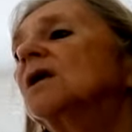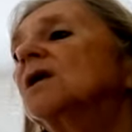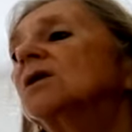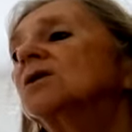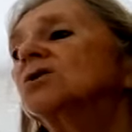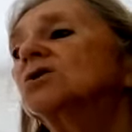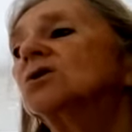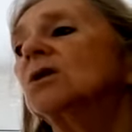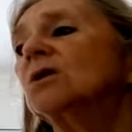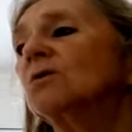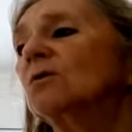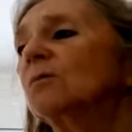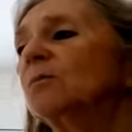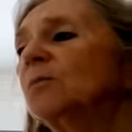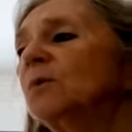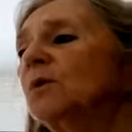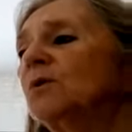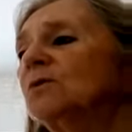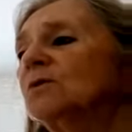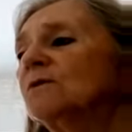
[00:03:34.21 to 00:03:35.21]
She looked
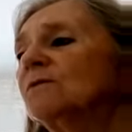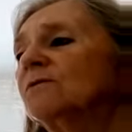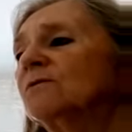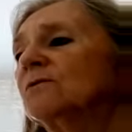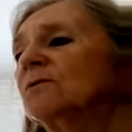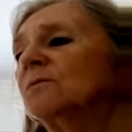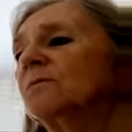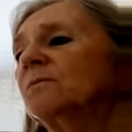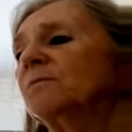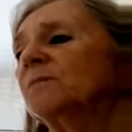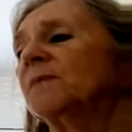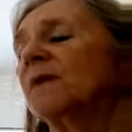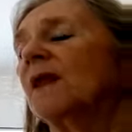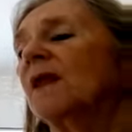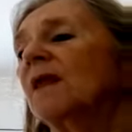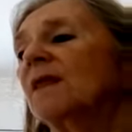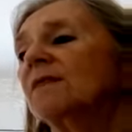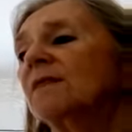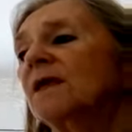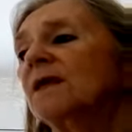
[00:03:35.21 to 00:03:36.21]
beautiful.
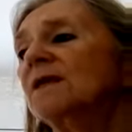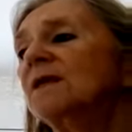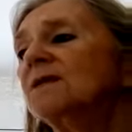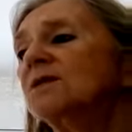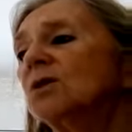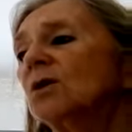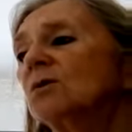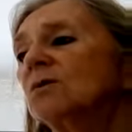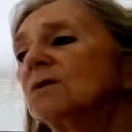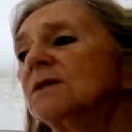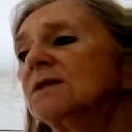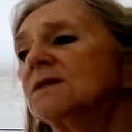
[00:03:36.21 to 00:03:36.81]
Then he told